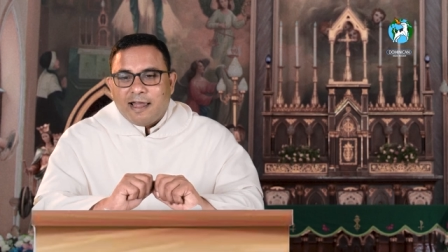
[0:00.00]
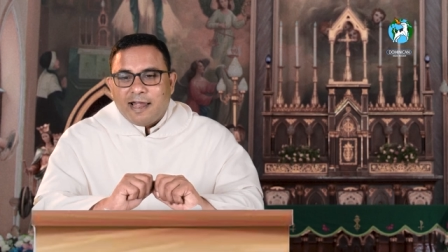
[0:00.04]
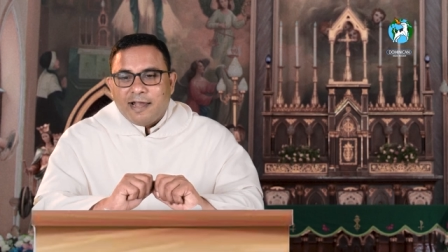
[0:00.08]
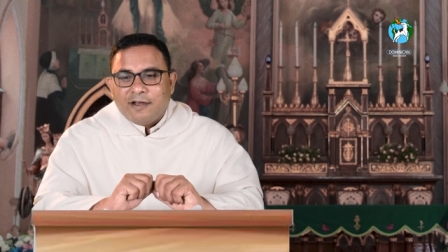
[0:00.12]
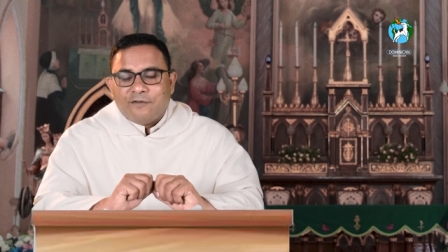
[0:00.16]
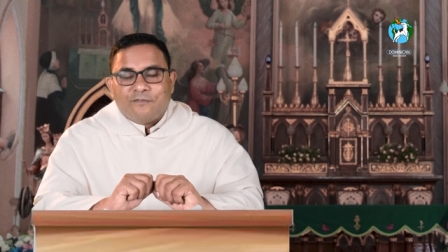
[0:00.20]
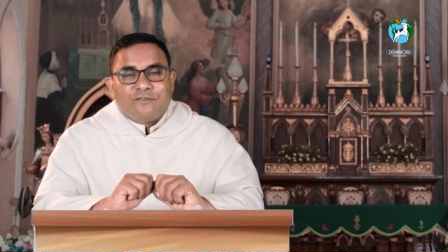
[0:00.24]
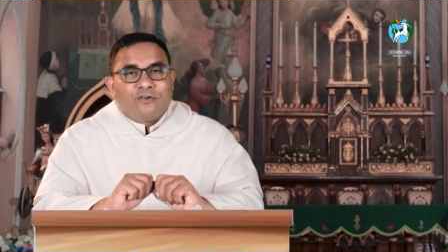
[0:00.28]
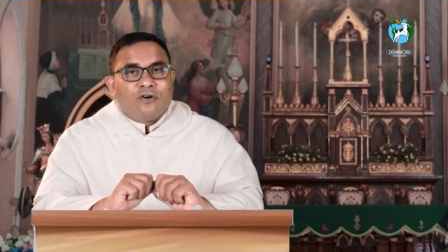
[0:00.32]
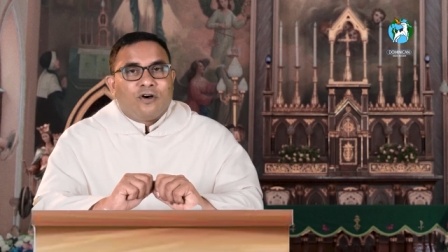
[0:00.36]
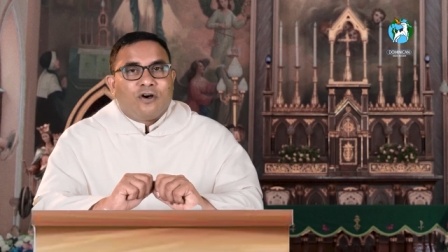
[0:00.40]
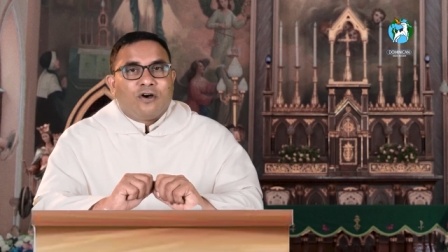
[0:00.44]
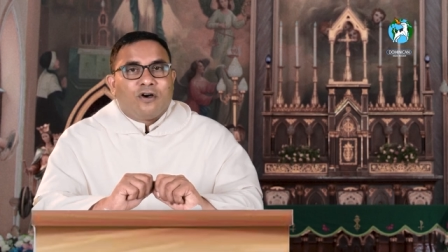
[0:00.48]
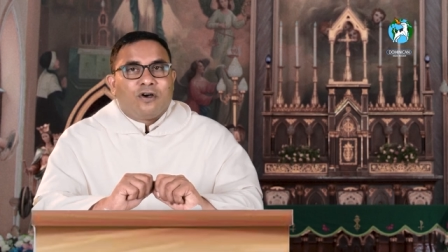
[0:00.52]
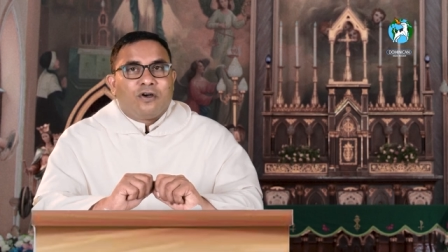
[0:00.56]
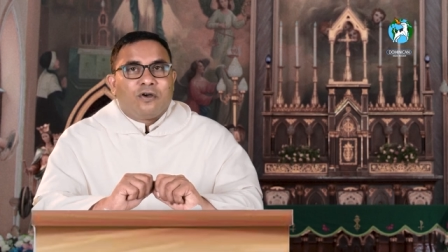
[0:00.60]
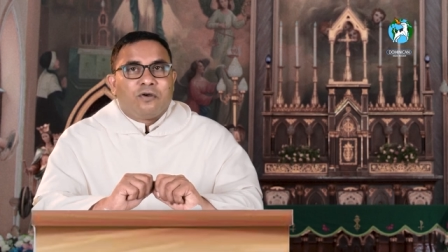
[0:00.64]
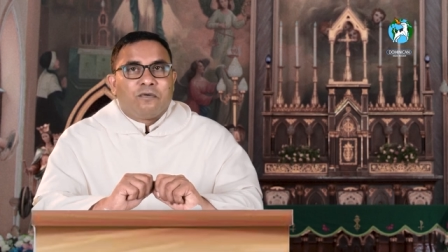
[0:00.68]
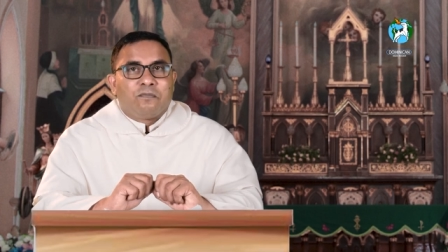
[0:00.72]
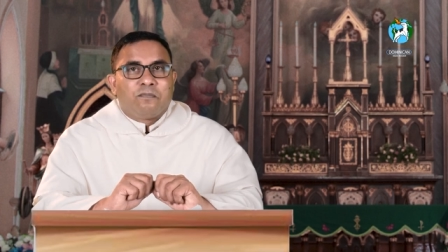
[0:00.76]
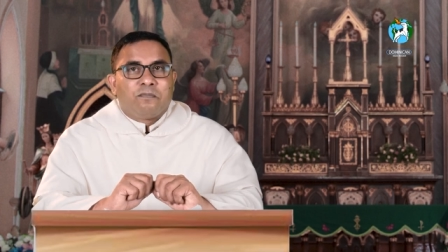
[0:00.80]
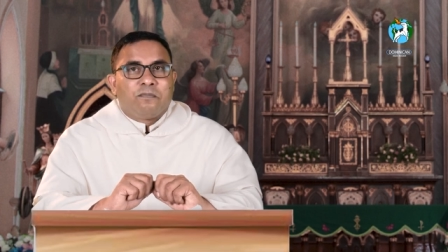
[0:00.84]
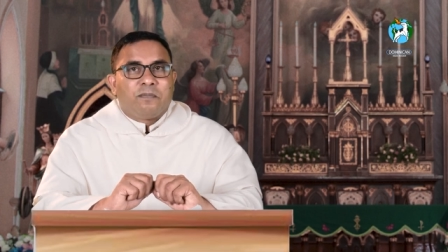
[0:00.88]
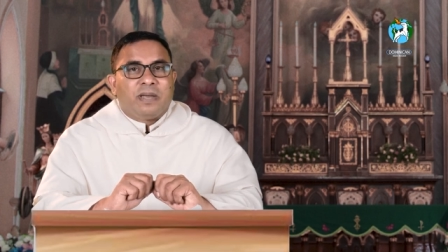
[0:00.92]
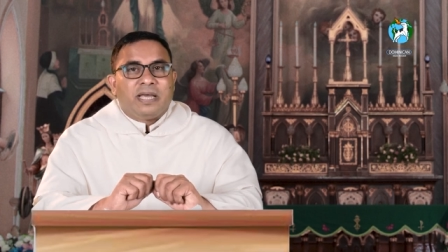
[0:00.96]
And
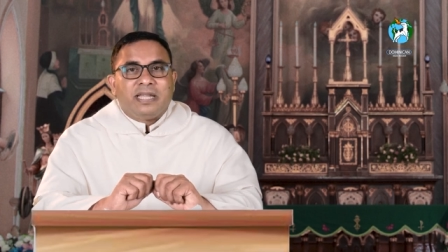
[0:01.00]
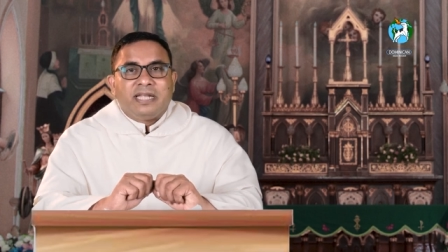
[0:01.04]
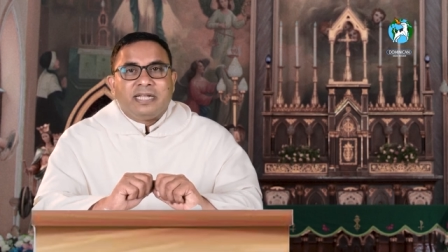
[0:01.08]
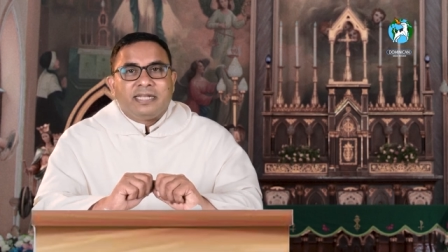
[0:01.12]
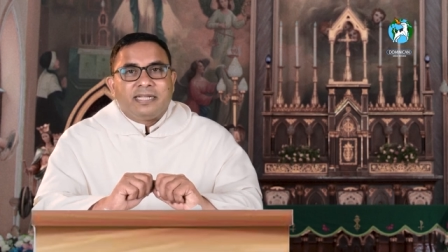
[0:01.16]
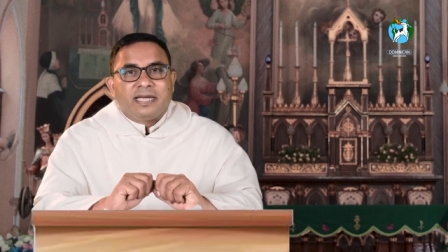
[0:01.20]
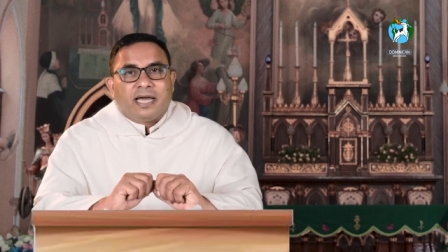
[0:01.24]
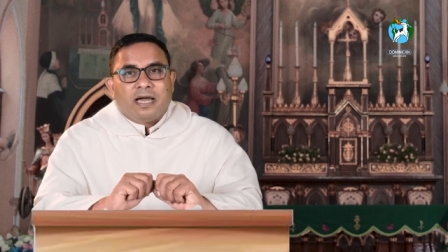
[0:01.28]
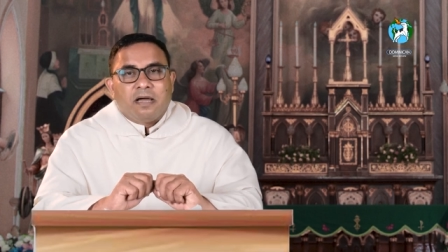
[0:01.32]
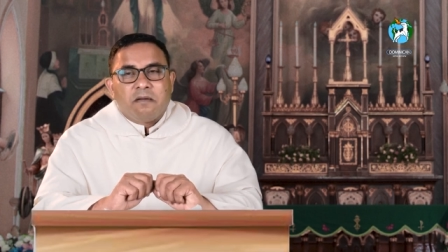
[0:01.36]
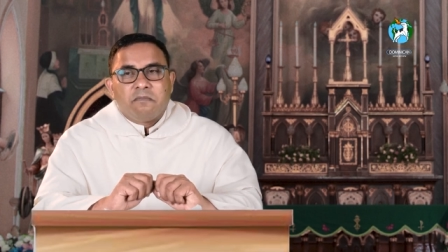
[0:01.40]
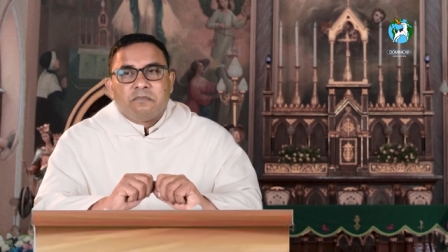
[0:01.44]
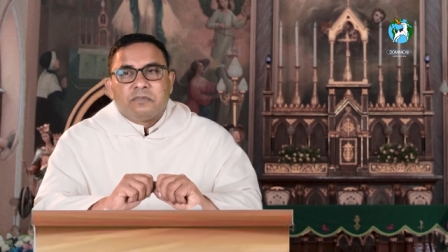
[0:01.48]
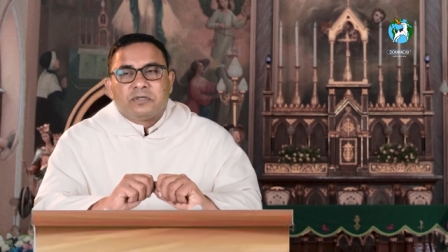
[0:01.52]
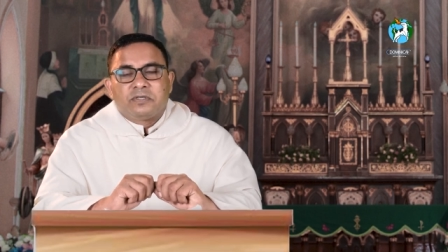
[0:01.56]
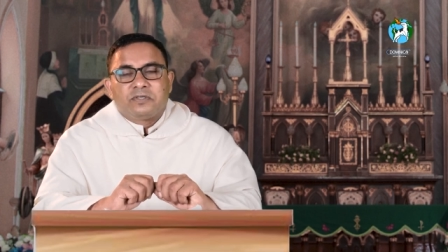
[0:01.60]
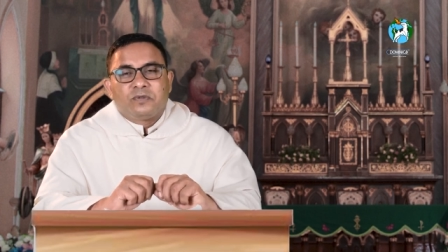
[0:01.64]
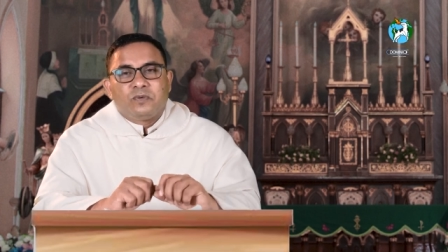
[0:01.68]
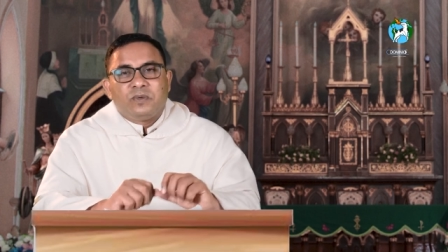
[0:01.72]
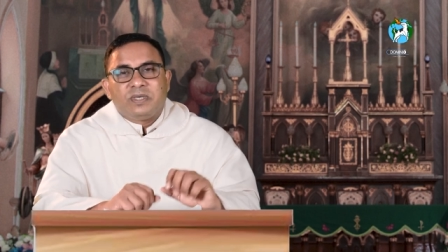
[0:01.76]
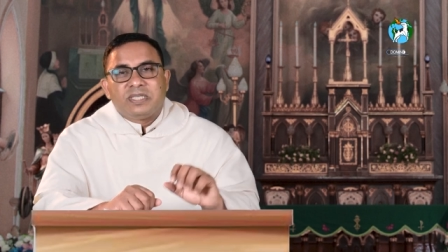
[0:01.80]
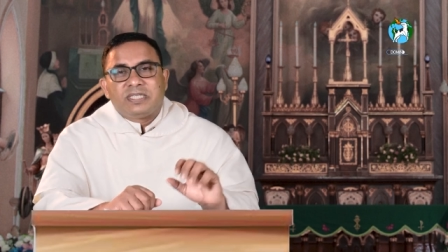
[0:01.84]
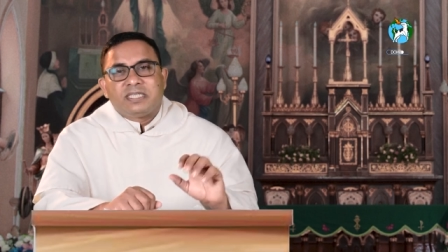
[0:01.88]
for many times,